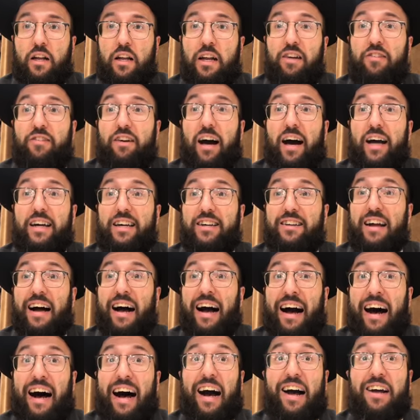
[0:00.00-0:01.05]
Not to
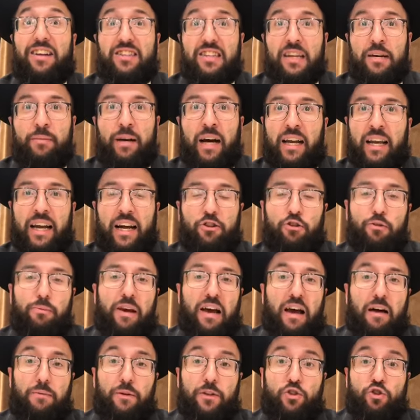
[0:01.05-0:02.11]
be
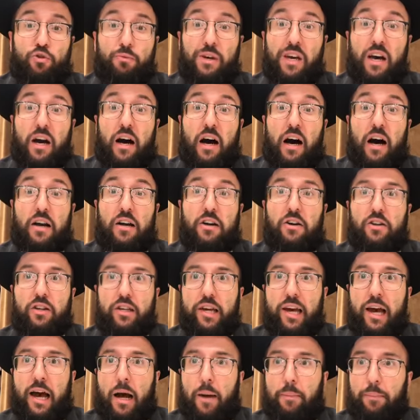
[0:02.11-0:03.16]
happy, it's to be utterly
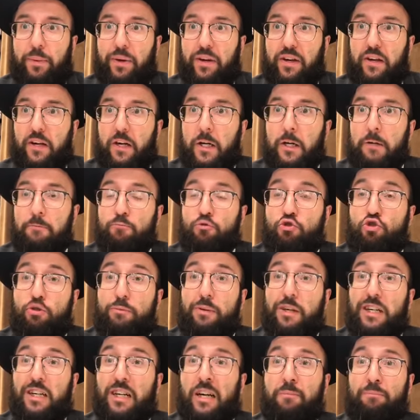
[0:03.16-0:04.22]
happy. It's to be
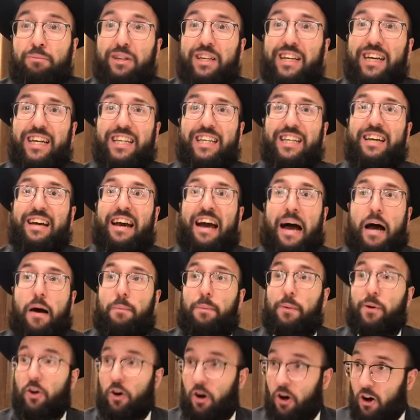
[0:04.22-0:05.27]
completely
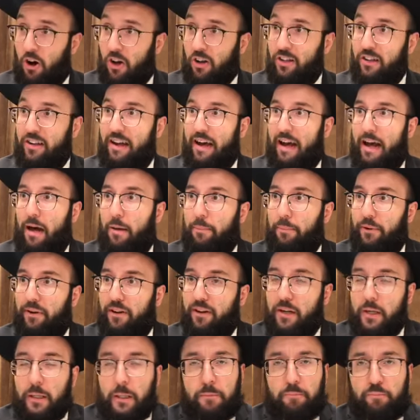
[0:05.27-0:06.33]
happy, only happy.
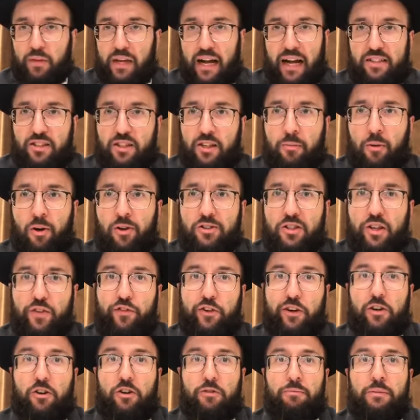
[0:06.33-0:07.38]
That's the most
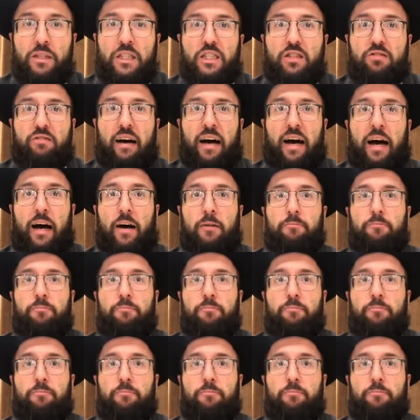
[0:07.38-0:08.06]
difficult mitzvah.